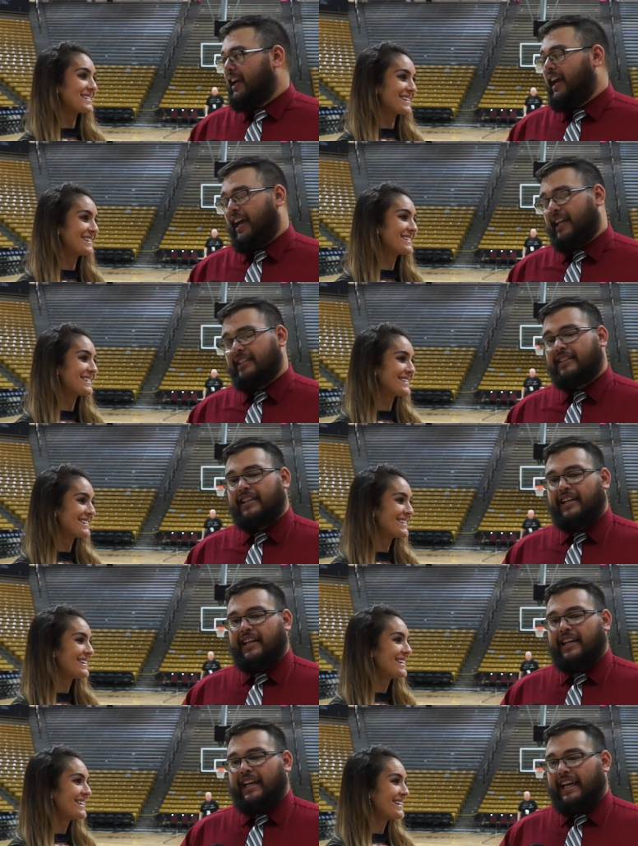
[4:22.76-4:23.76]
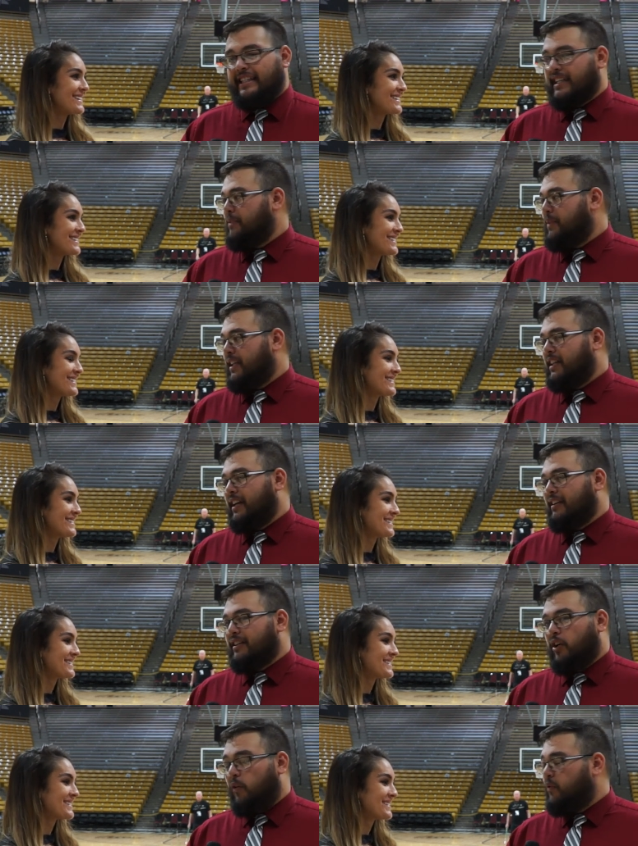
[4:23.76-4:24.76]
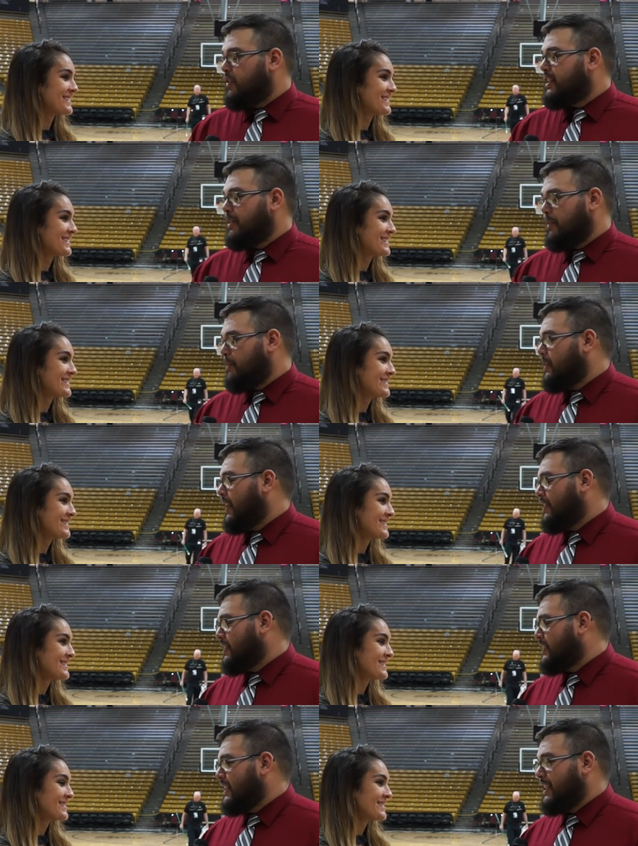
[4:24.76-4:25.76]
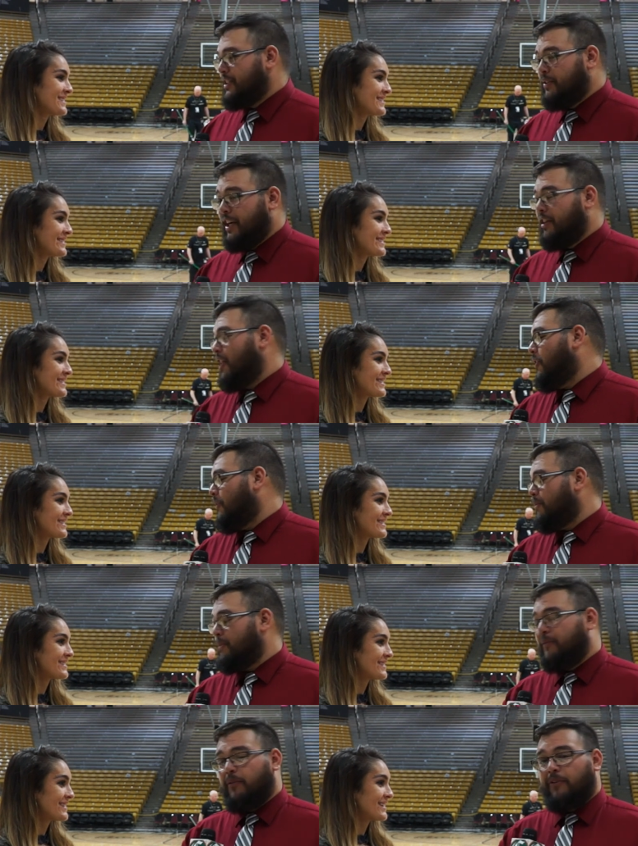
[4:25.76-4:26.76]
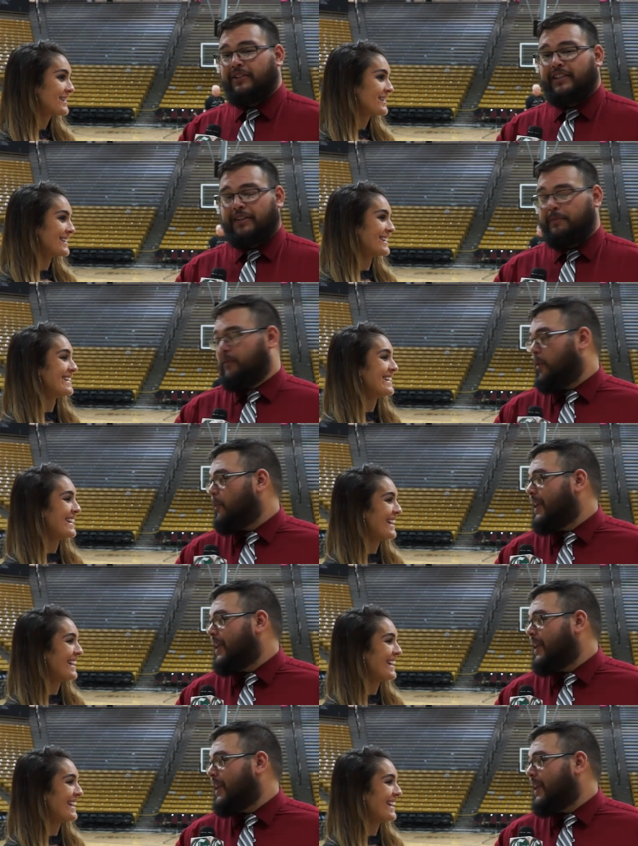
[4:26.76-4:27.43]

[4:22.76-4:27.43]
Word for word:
Speaker 1: height and it's going to be they, hopefully some of the players on CSU can grow before before